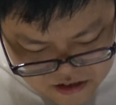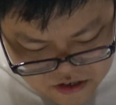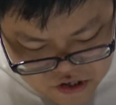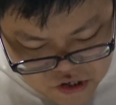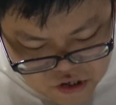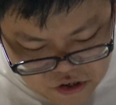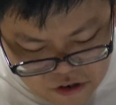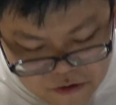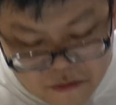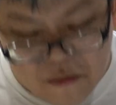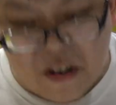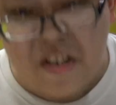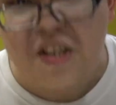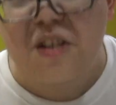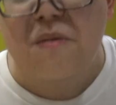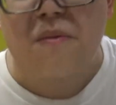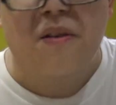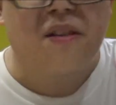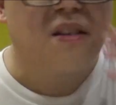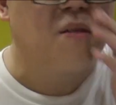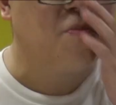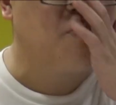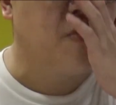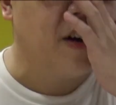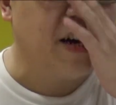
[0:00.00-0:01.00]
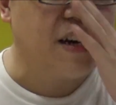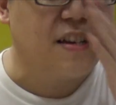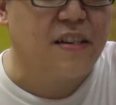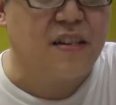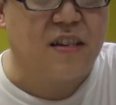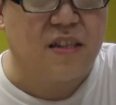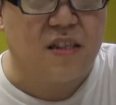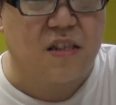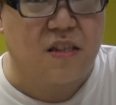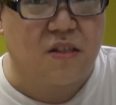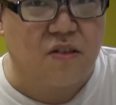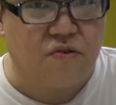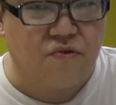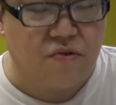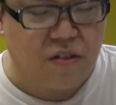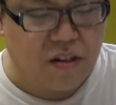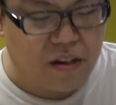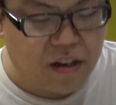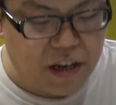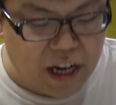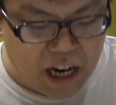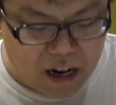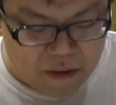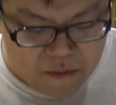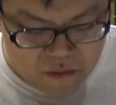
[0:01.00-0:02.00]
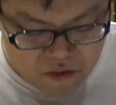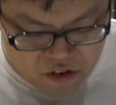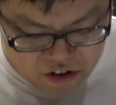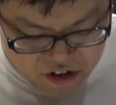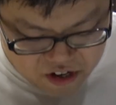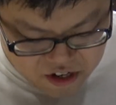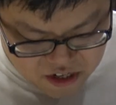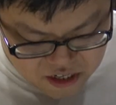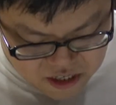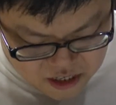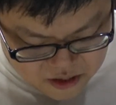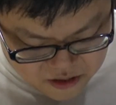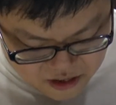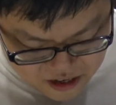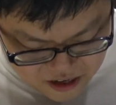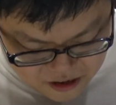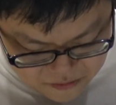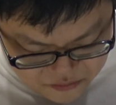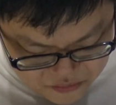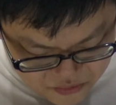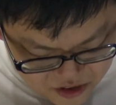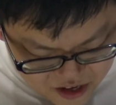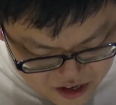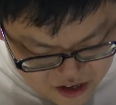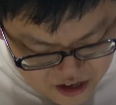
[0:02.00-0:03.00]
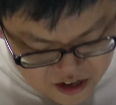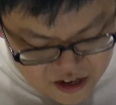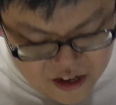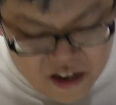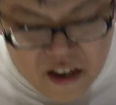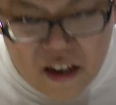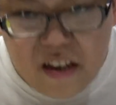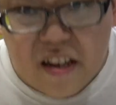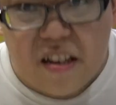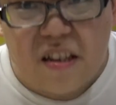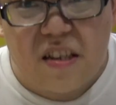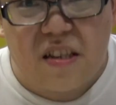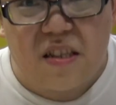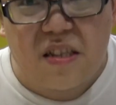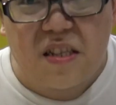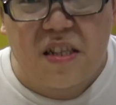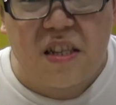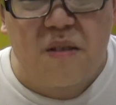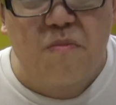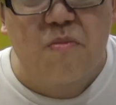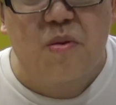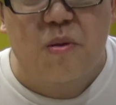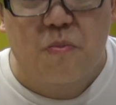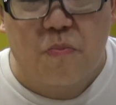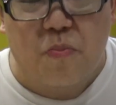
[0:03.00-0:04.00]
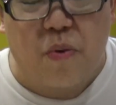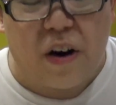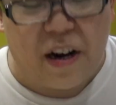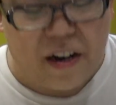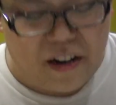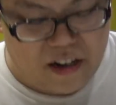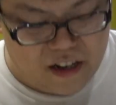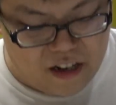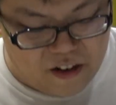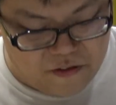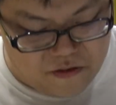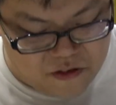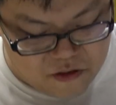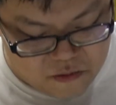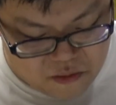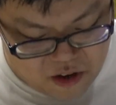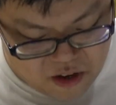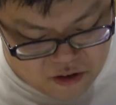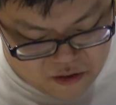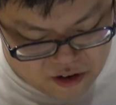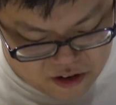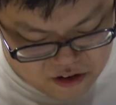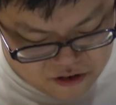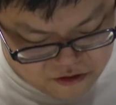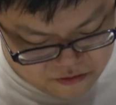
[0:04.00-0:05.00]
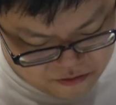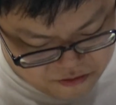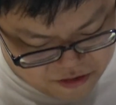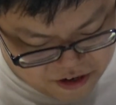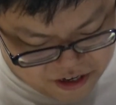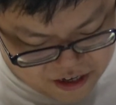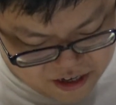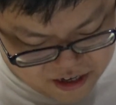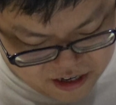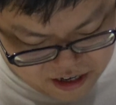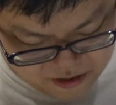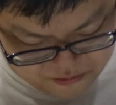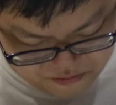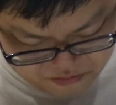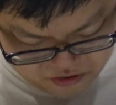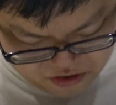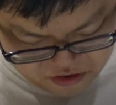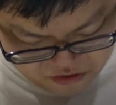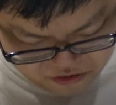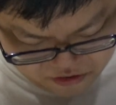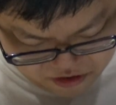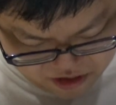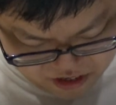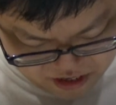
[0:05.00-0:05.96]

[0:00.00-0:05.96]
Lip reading: show much about the brightness through the cameras. It seems bright enough to me when you bring it up to